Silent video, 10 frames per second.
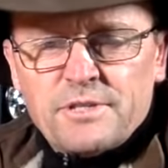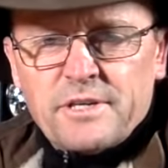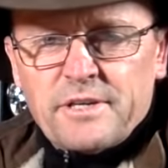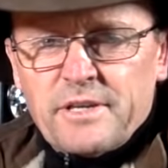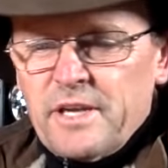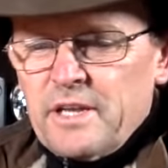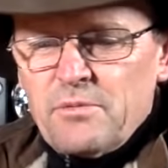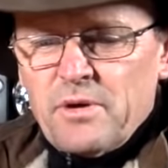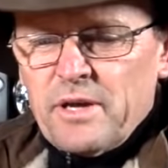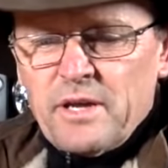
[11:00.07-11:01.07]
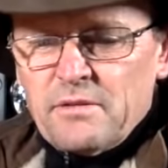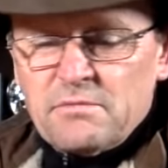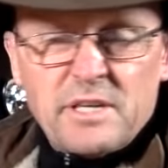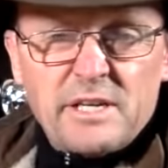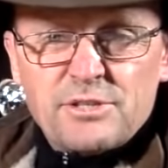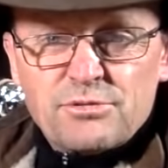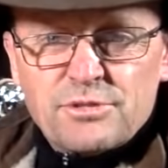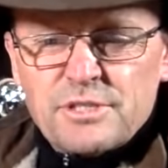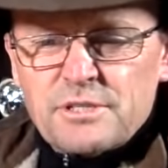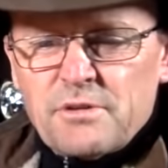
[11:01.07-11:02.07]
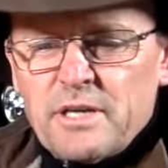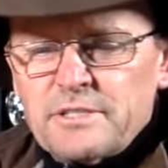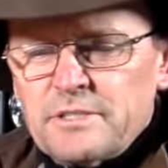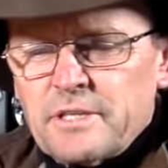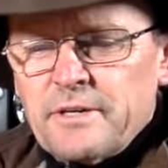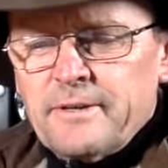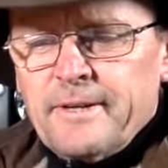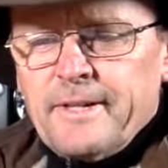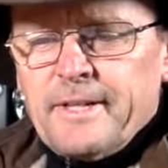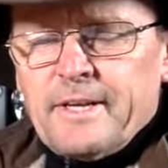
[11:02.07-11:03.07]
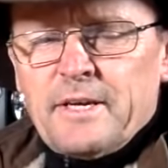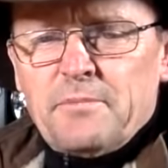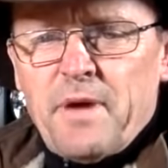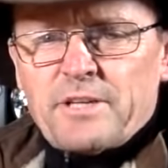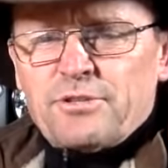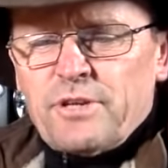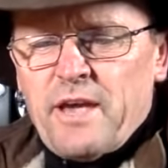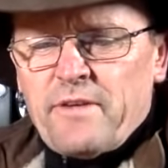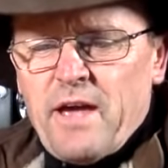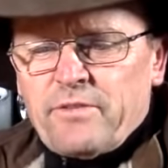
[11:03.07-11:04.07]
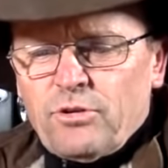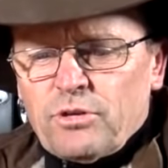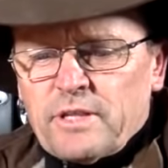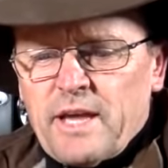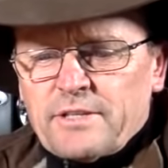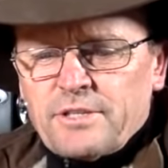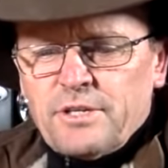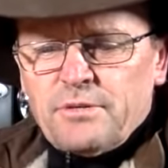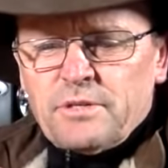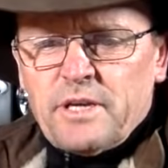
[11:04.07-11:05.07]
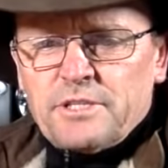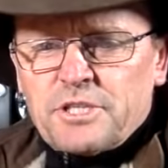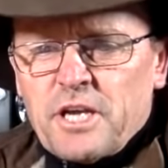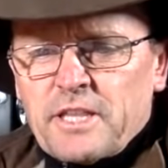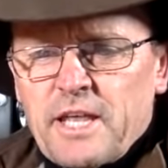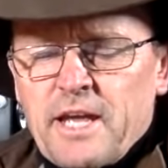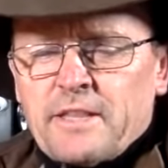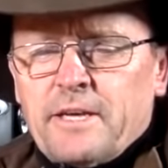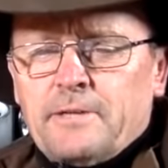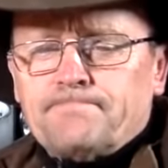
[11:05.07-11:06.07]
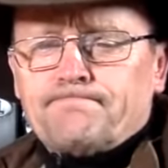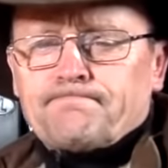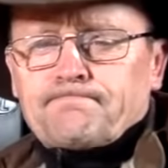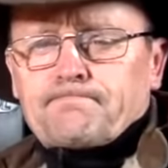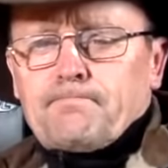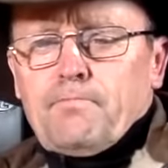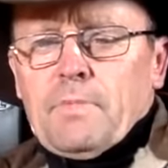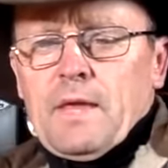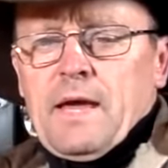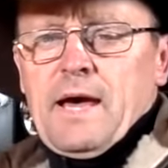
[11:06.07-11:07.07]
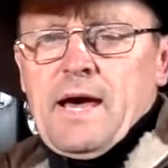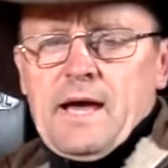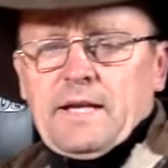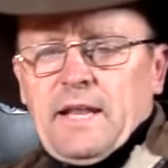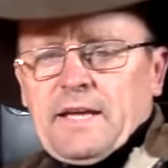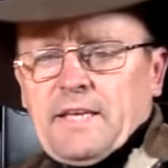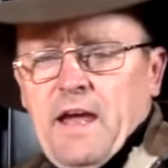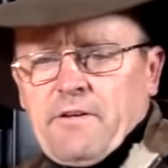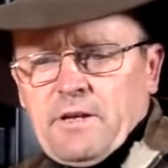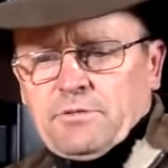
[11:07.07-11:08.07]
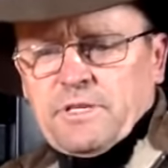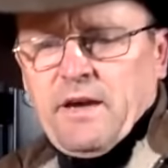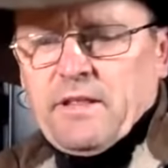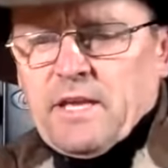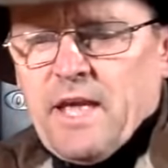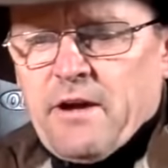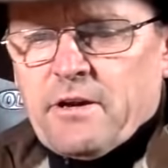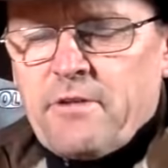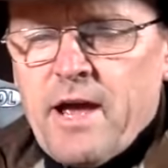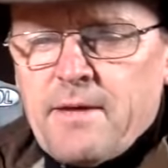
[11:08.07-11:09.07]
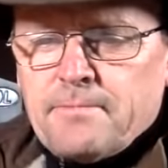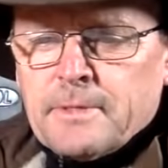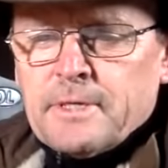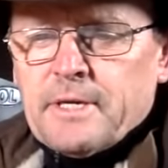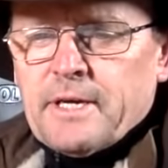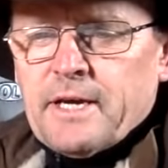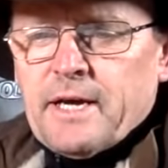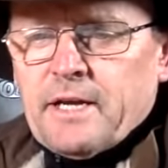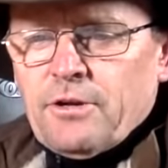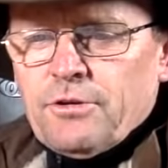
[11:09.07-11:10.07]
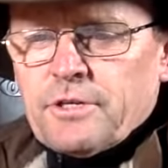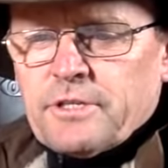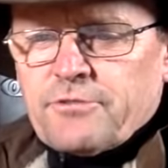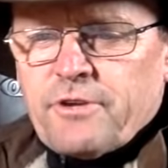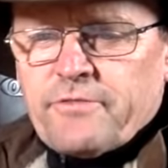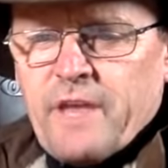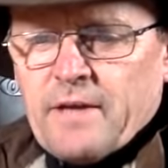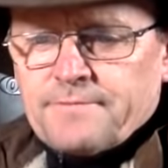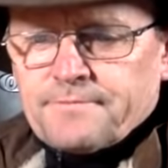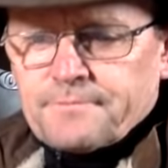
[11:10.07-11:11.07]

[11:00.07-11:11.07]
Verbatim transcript: you anywhere in any sort of situation. So make sure you have a, have a look at that too and, and check that out there. Uh, g'day, Gary. What's going there, Gary Graham? Uh, Luke at Drifta.